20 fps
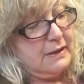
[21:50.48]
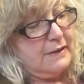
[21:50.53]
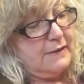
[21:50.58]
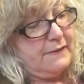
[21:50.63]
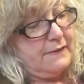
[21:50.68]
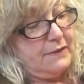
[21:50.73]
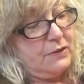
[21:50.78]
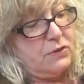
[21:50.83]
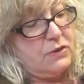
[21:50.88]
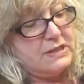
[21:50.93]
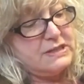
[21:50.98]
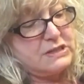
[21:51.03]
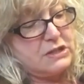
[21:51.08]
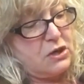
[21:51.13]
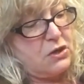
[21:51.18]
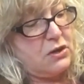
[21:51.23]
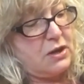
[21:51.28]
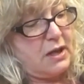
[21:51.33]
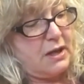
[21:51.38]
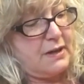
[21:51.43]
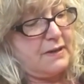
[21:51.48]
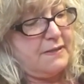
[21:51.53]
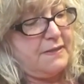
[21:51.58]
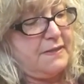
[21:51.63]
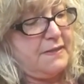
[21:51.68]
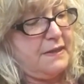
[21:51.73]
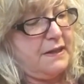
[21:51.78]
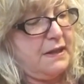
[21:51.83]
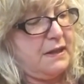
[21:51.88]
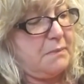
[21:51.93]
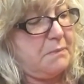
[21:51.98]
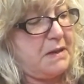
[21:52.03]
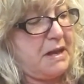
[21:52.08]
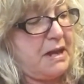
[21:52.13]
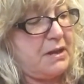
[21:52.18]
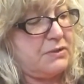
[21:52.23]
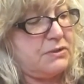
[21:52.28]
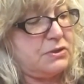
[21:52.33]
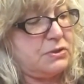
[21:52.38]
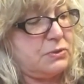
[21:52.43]
The only song I can think
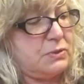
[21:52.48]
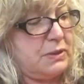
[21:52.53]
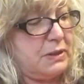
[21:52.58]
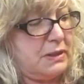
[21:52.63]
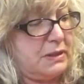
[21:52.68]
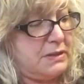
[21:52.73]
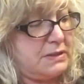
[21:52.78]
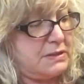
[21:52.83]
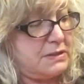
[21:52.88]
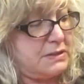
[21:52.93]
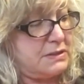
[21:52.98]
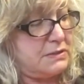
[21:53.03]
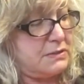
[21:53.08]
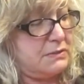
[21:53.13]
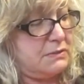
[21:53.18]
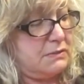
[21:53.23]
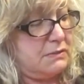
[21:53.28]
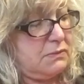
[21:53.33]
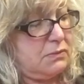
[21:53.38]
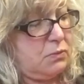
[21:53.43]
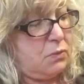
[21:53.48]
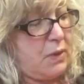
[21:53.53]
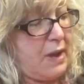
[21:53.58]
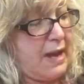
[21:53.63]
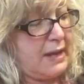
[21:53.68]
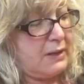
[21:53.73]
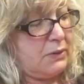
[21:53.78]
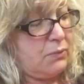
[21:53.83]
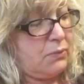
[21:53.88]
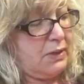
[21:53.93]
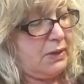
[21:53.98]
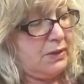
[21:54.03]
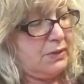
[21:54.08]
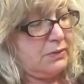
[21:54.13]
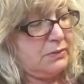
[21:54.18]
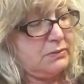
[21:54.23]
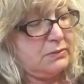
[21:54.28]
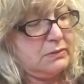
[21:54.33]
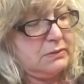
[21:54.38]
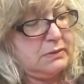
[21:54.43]
about doing is Wagon Wheel